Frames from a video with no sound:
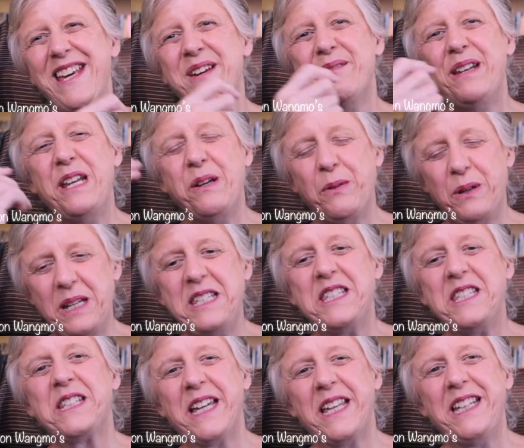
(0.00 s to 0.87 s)
But anyway, he
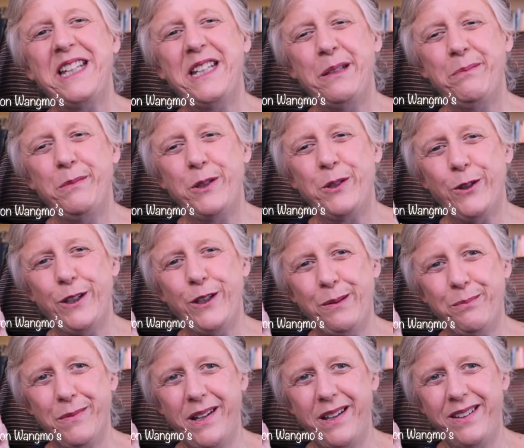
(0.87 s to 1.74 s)
studied in
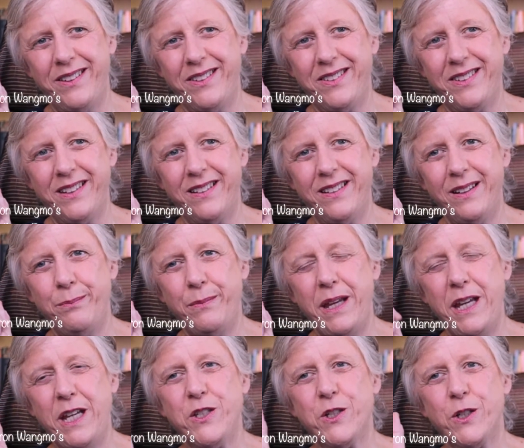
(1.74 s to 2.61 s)
Minderling Monastery, a
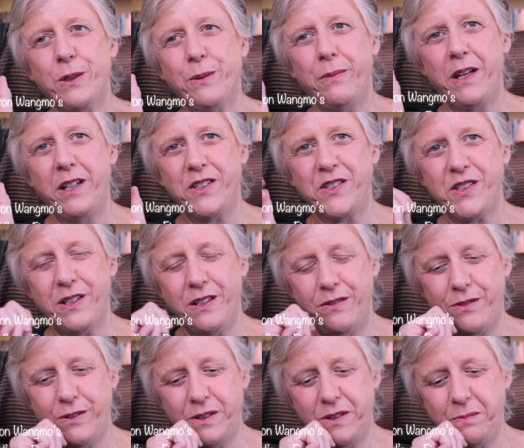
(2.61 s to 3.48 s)
major monastery
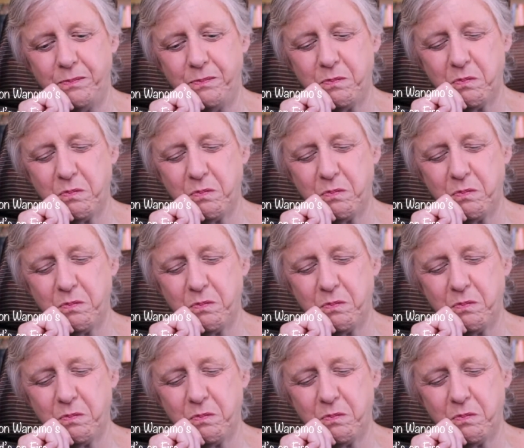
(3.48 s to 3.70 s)
for